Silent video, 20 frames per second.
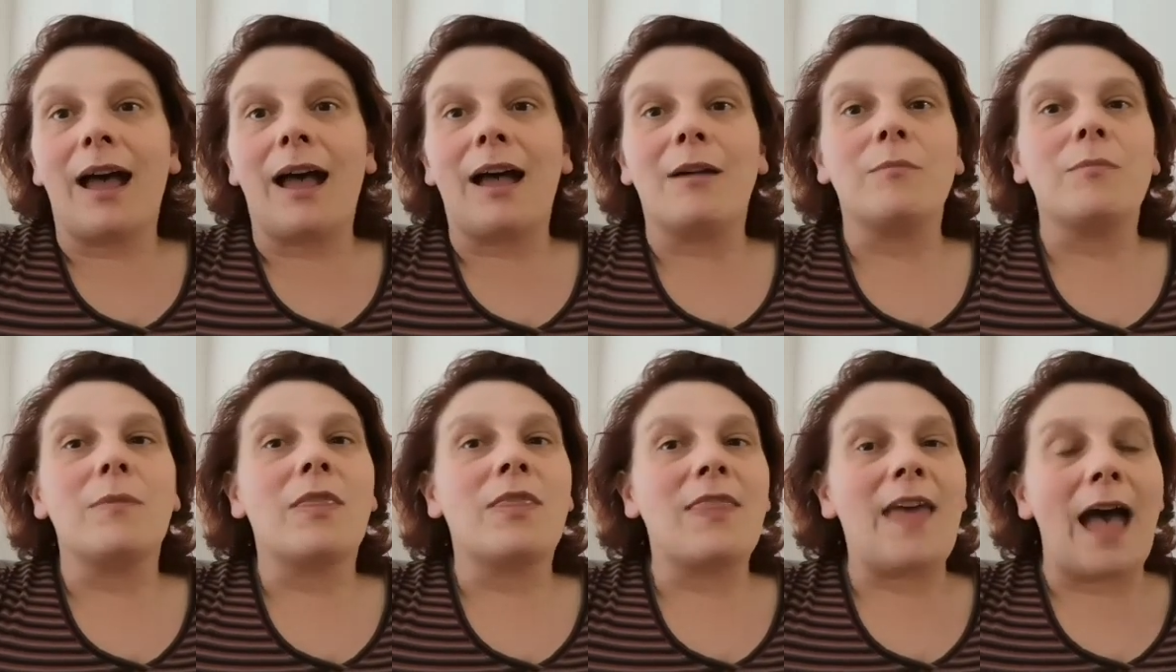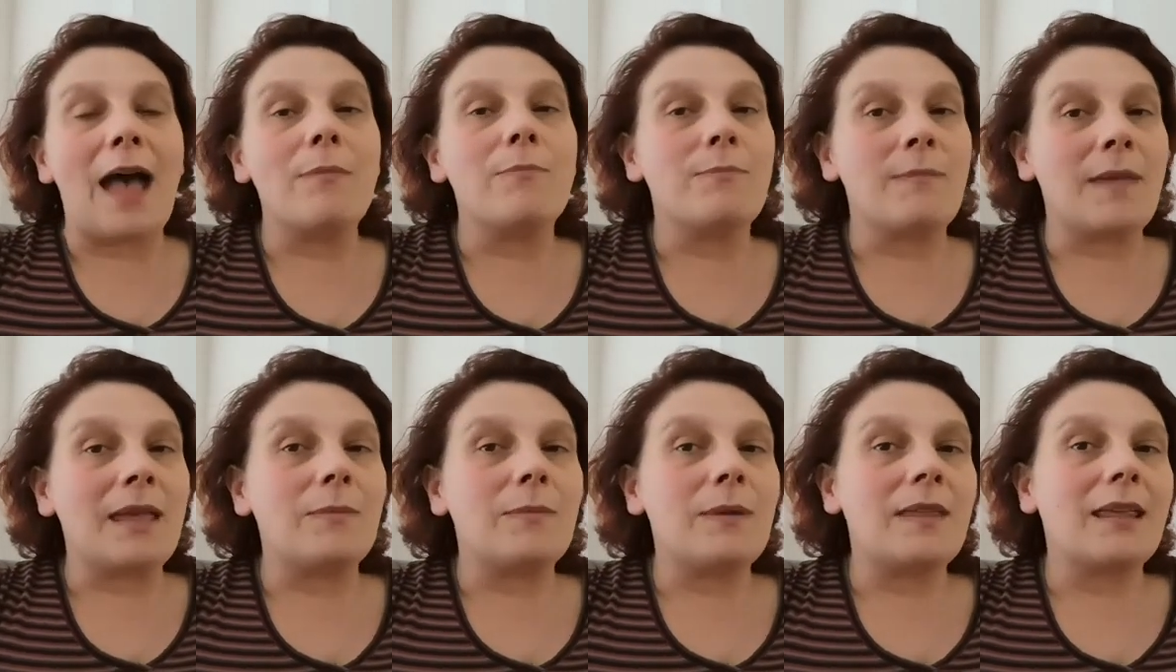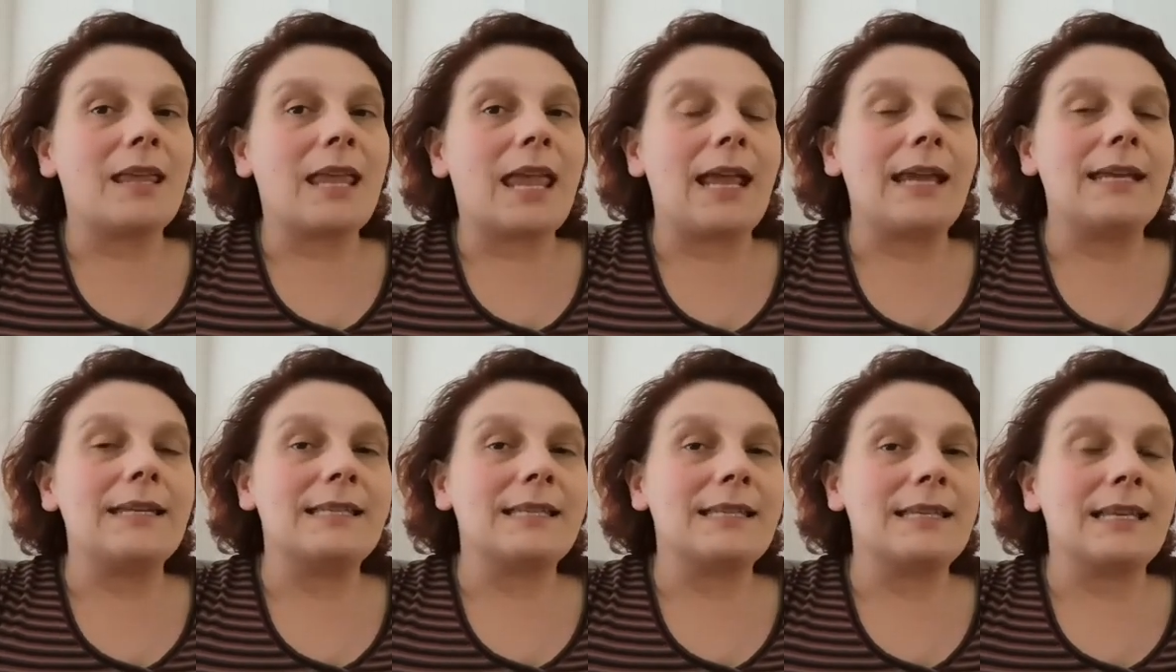That may be the
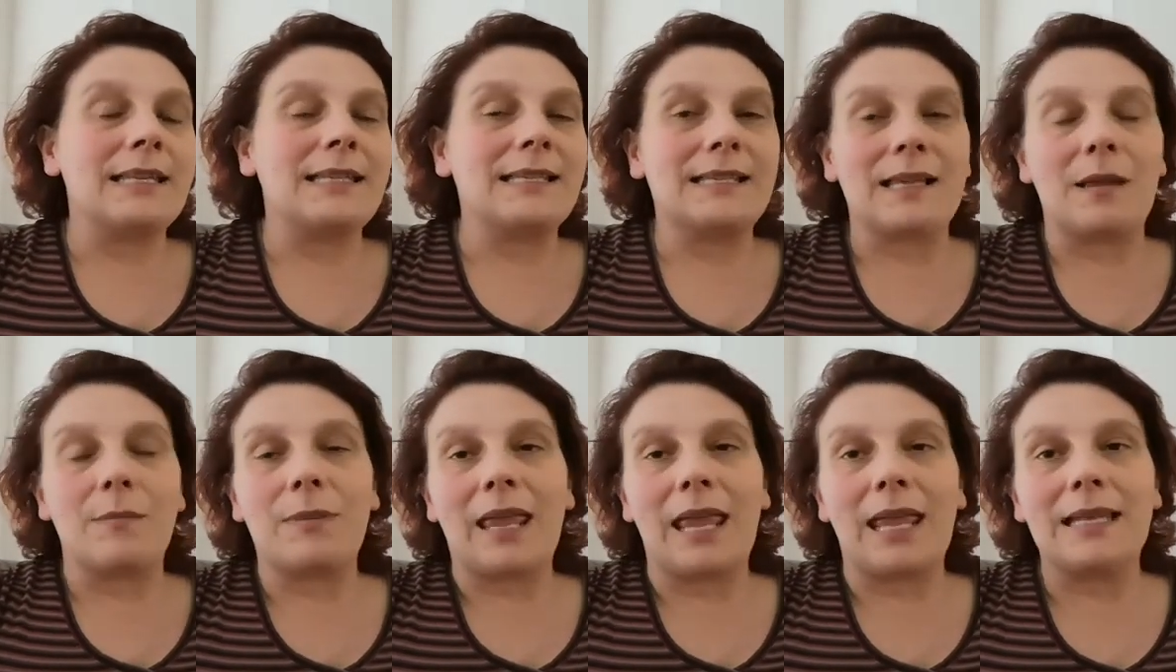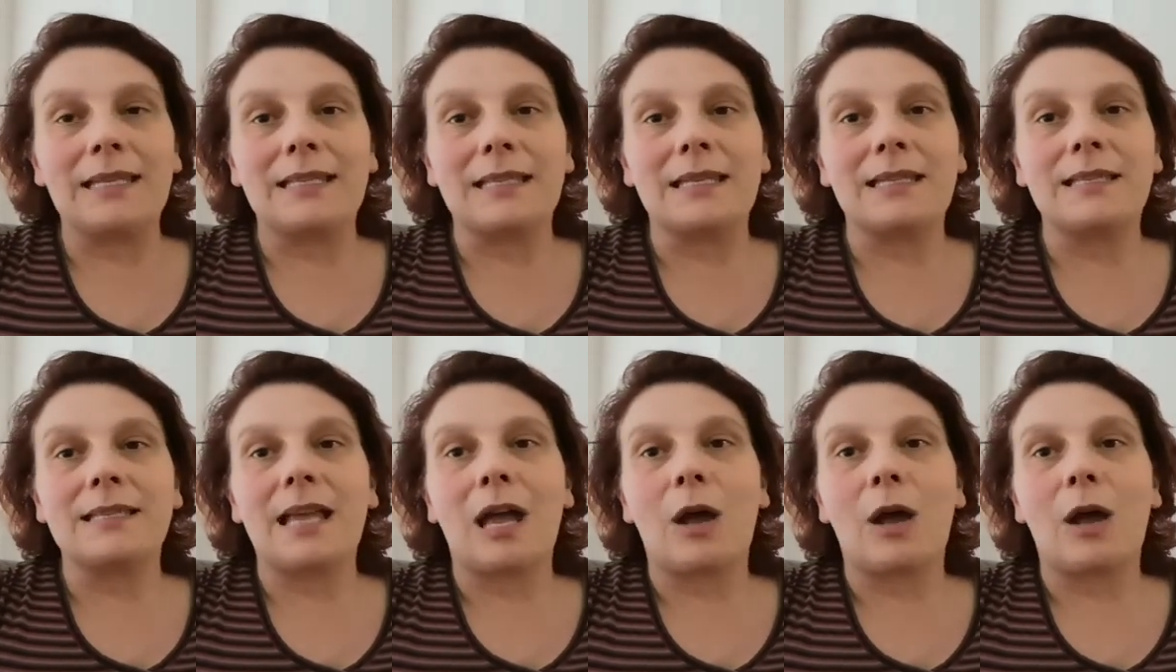case in some cases.